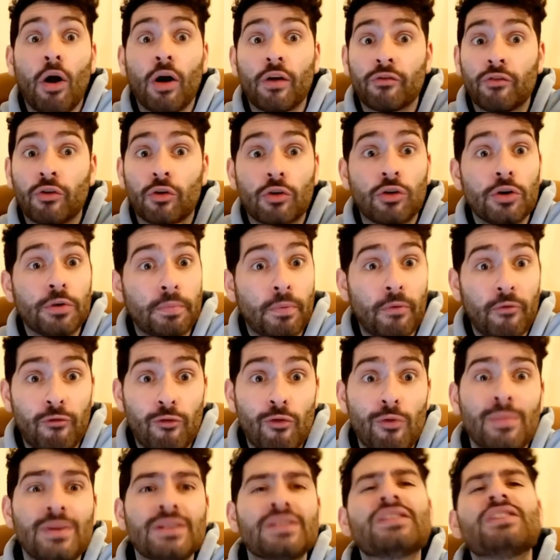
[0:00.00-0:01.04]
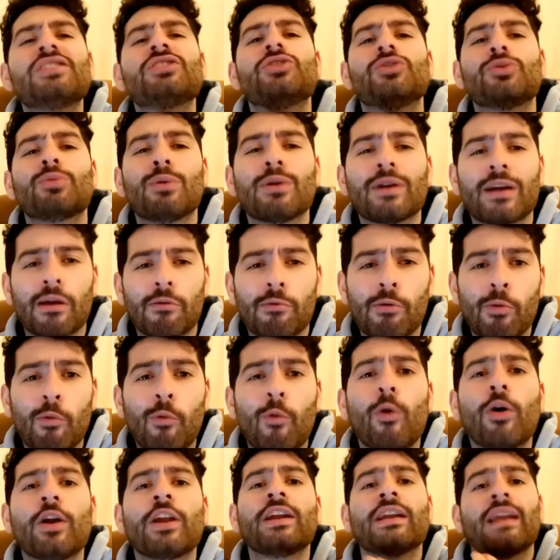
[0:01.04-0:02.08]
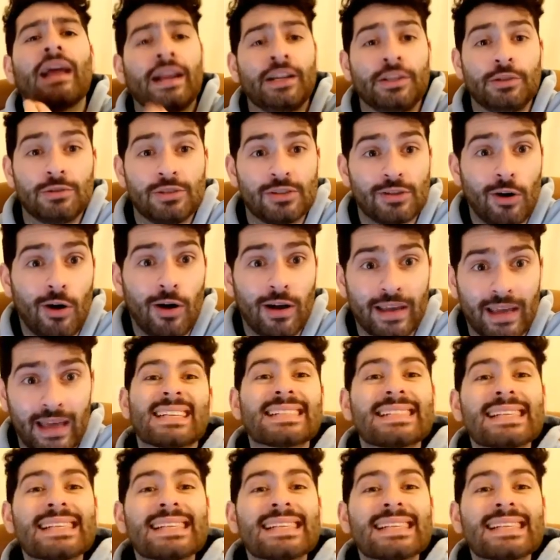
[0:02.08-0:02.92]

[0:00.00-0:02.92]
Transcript: For good performances, you will get rewarded and you start again.